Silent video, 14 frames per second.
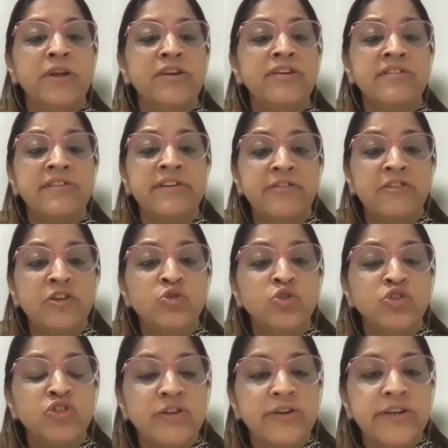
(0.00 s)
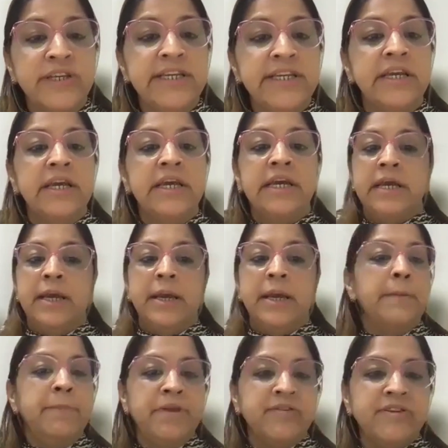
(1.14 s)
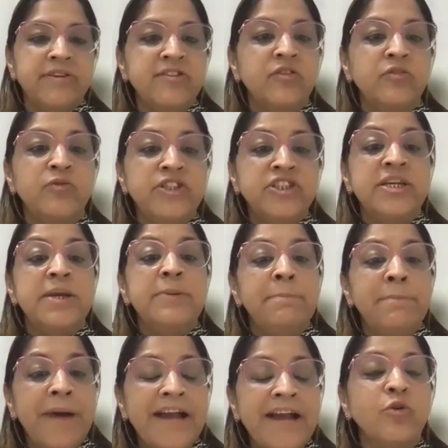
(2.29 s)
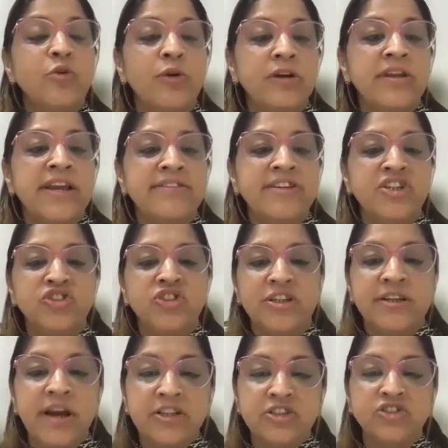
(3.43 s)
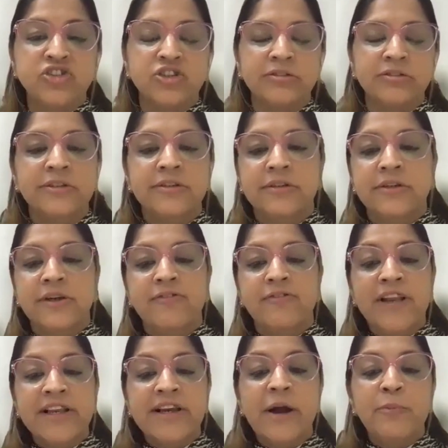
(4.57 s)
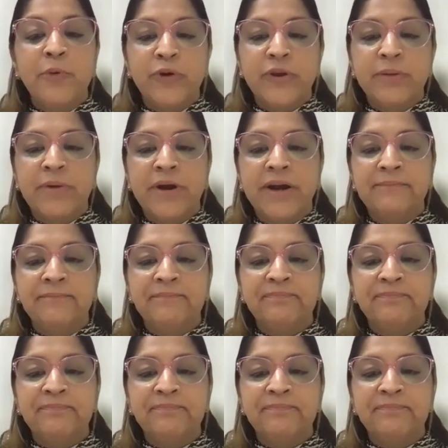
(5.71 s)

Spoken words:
experience revolutionary business which impacts organization culture. Welcome, Poornima.